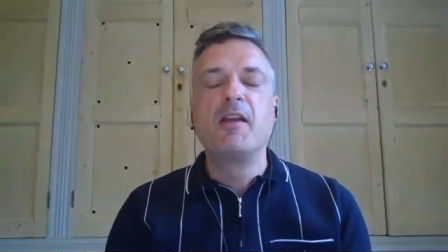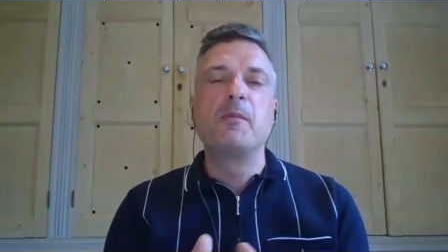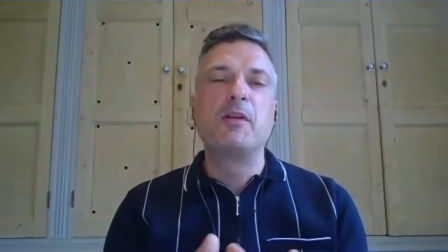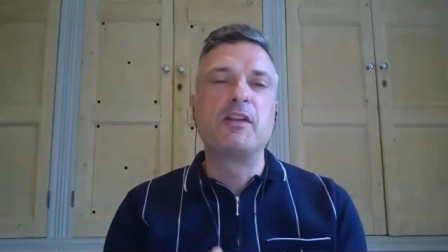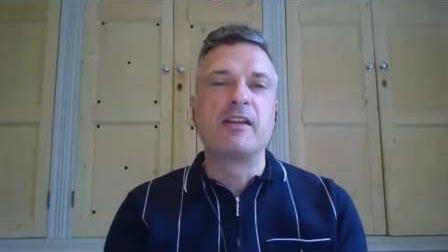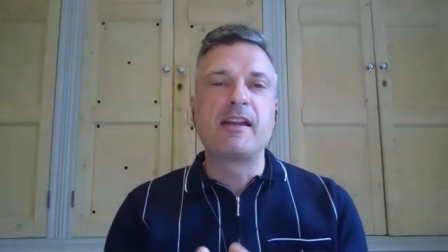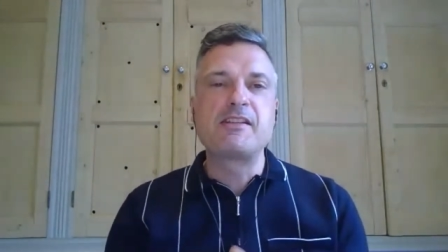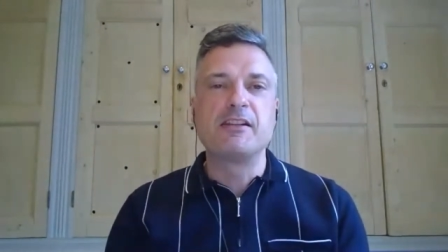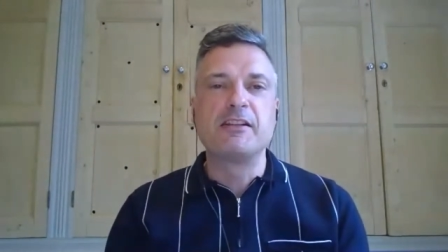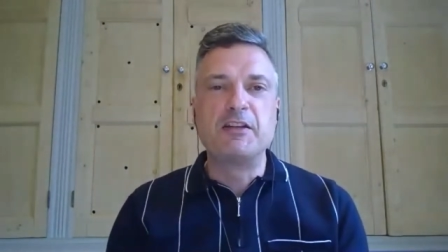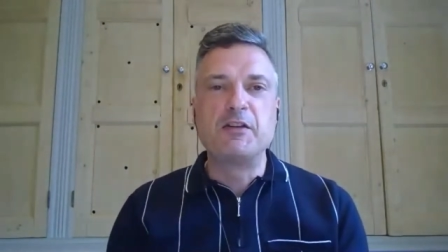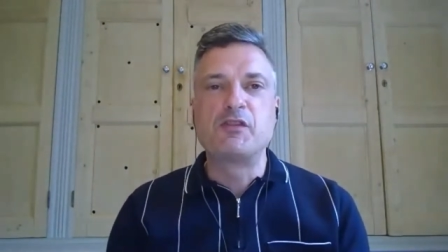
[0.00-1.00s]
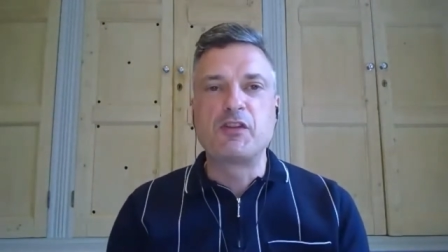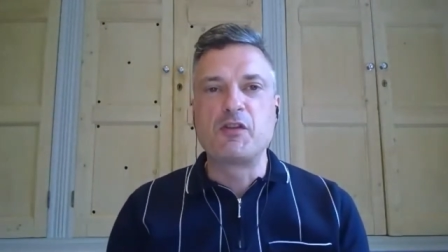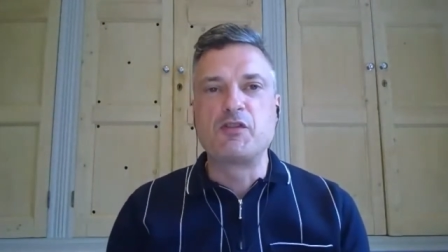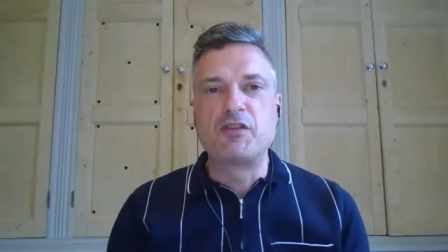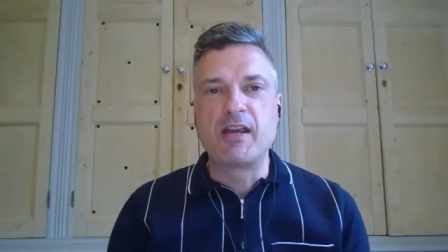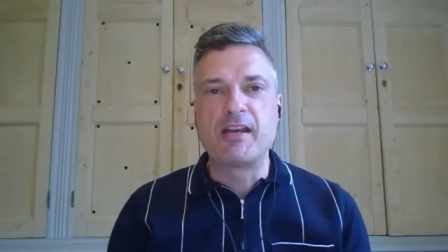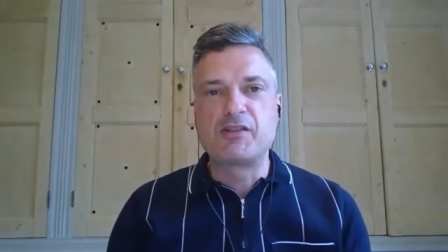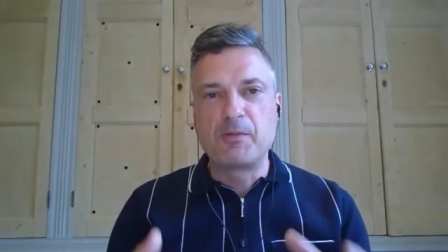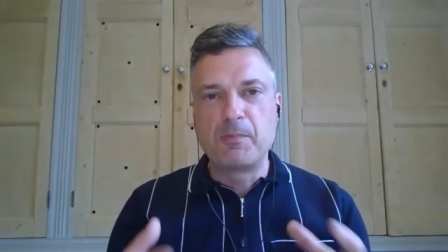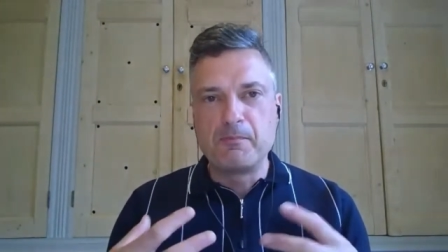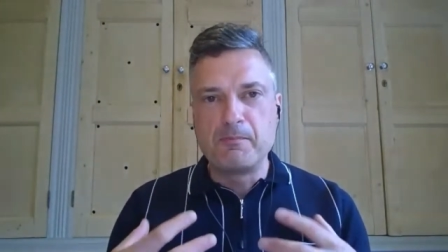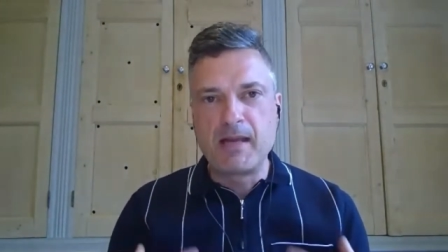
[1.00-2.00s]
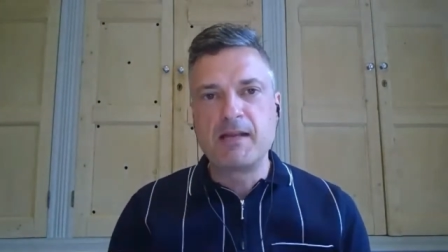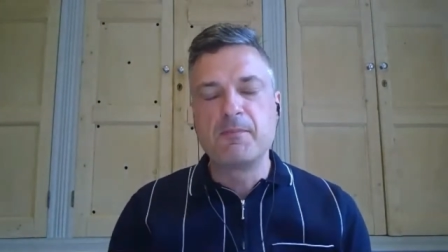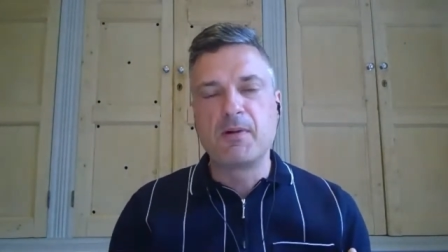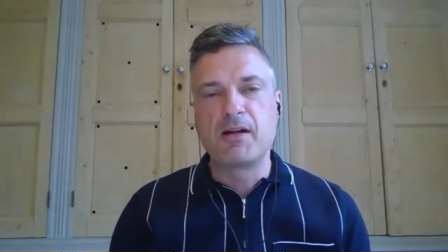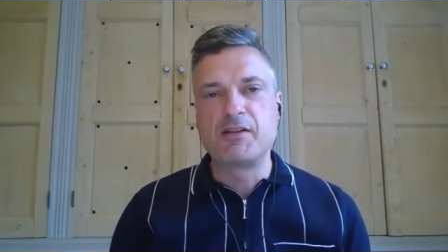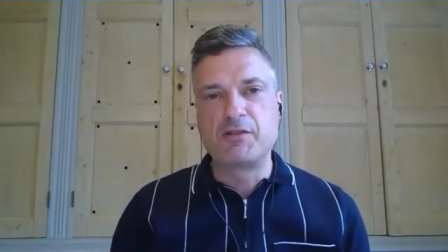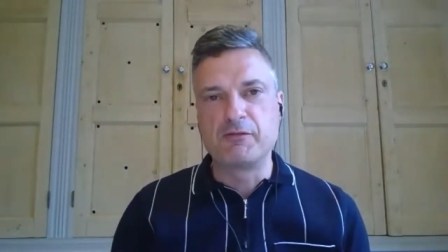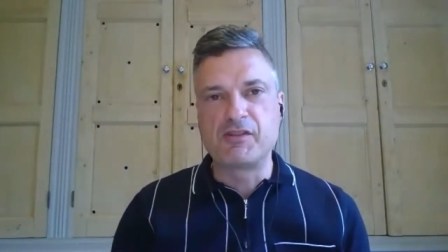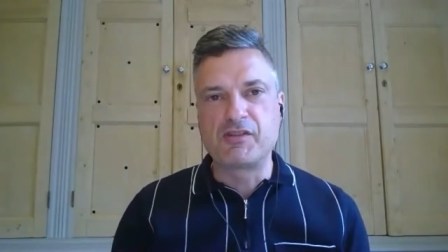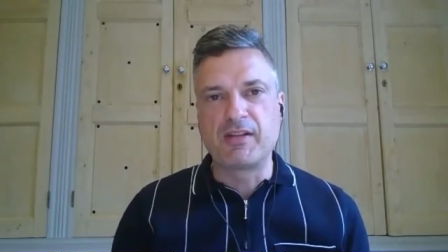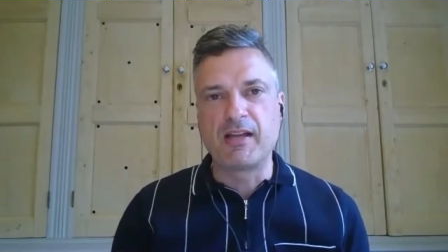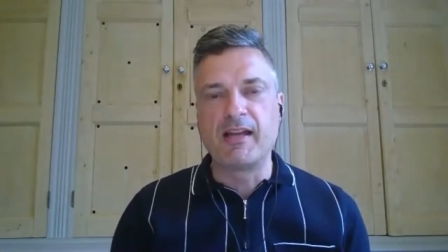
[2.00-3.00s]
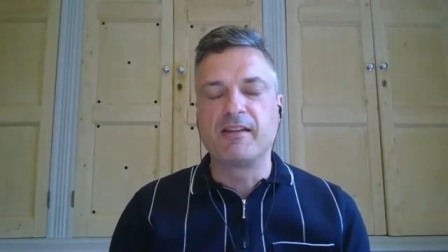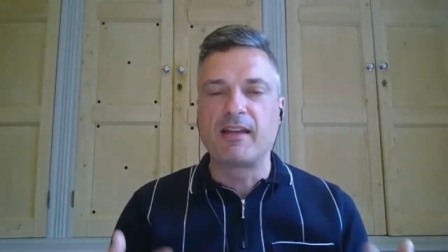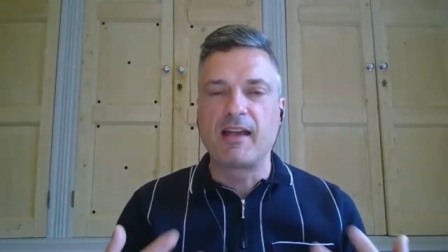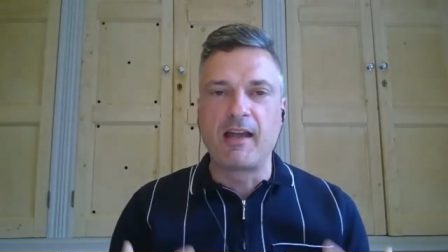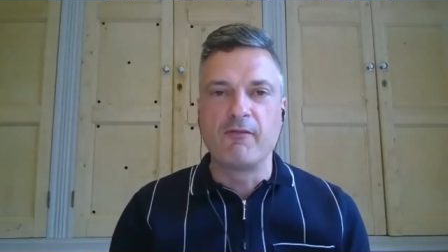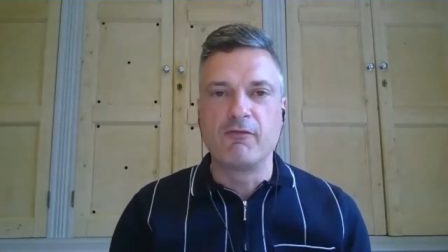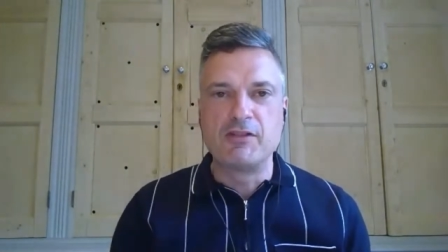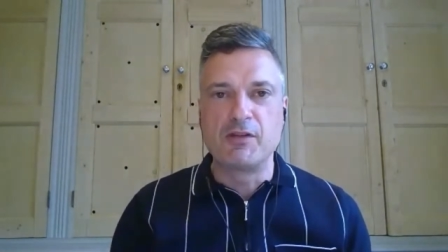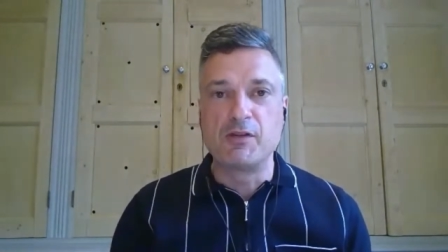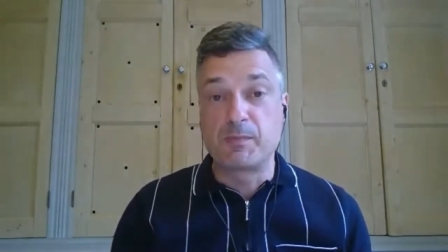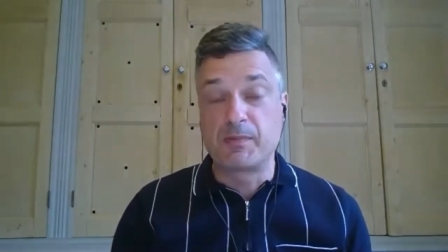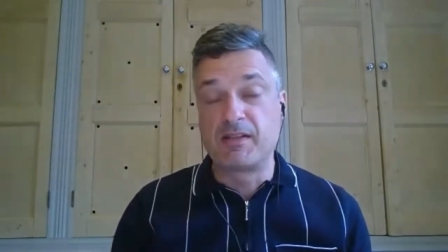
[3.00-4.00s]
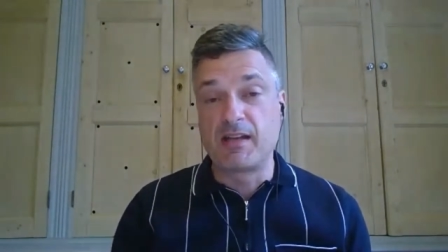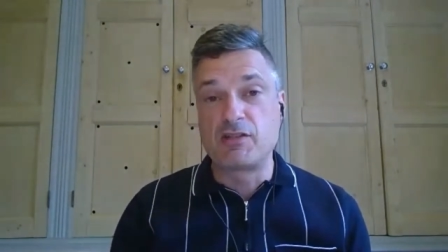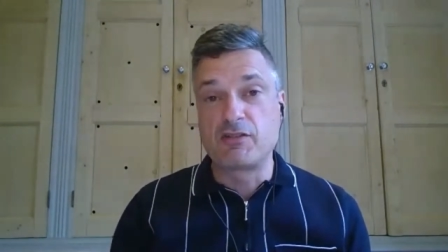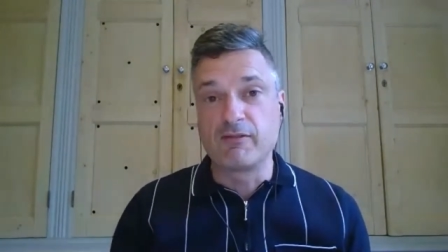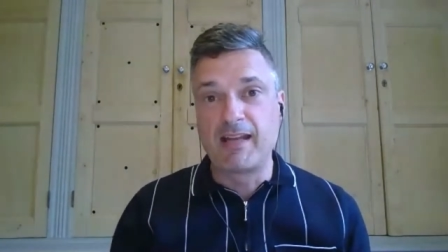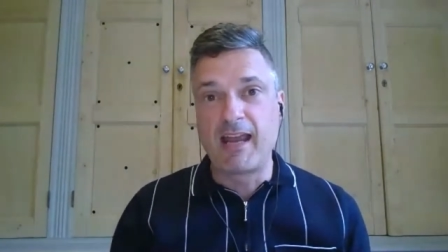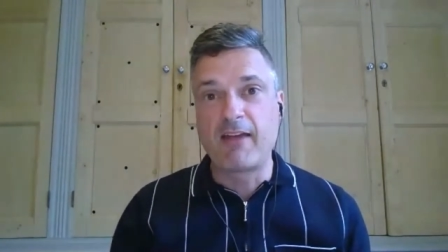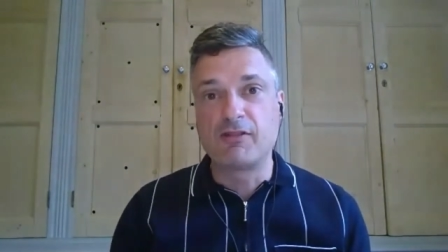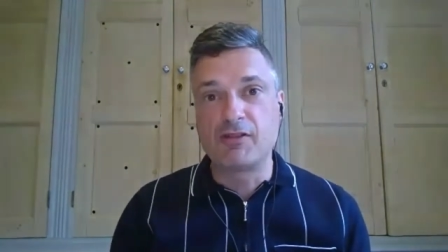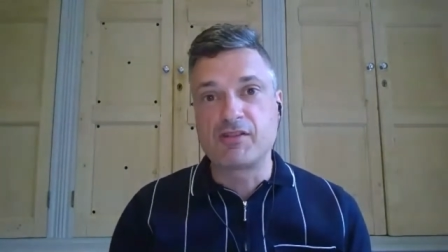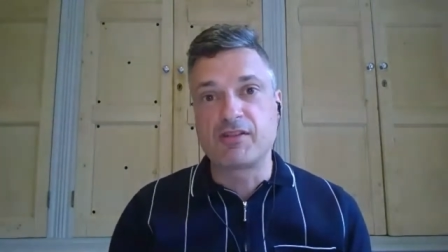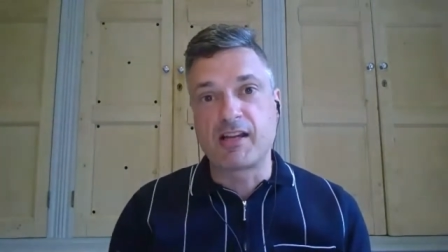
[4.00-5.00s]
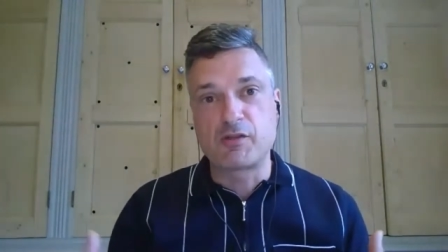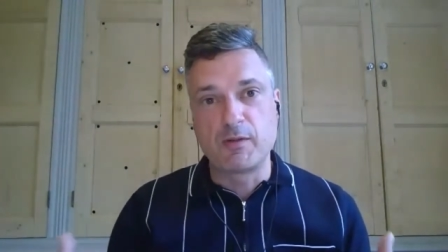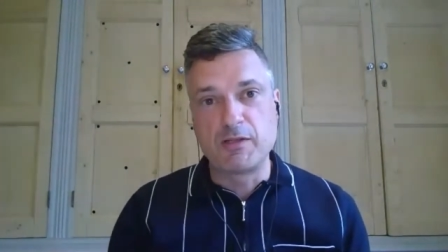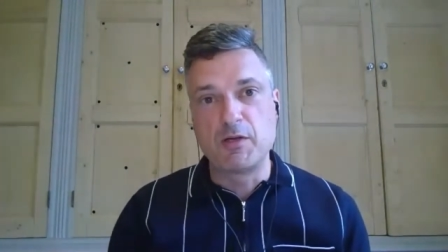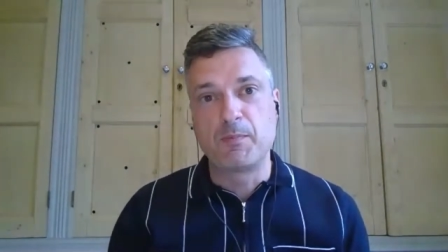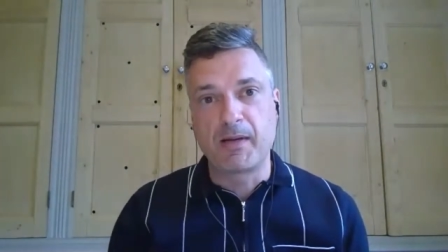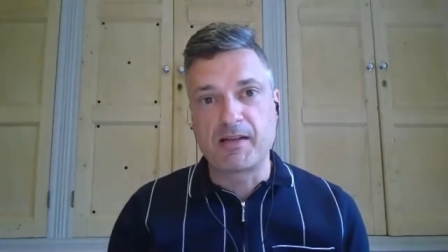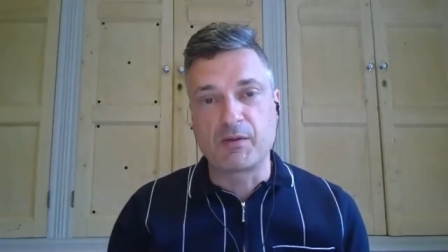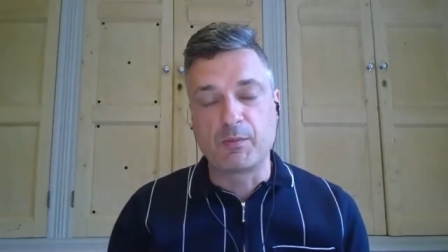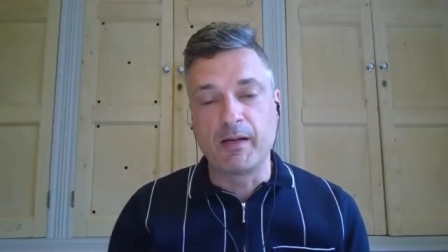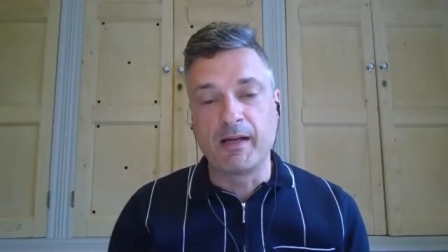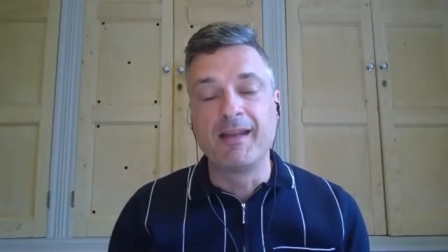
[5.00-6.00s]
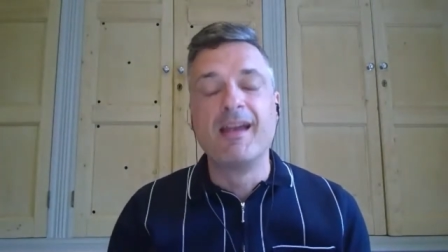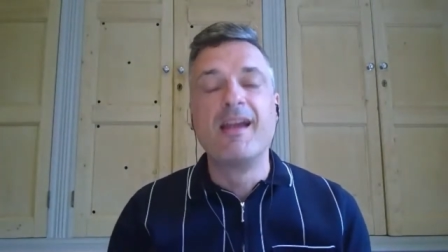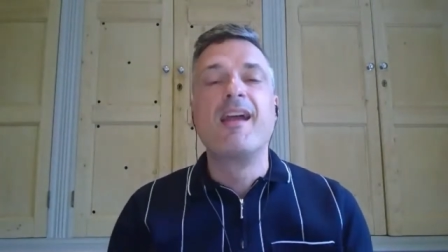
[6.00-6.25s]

but you can actually use those shares to minimise your estate and reduce potential inheritance tax when you pass away.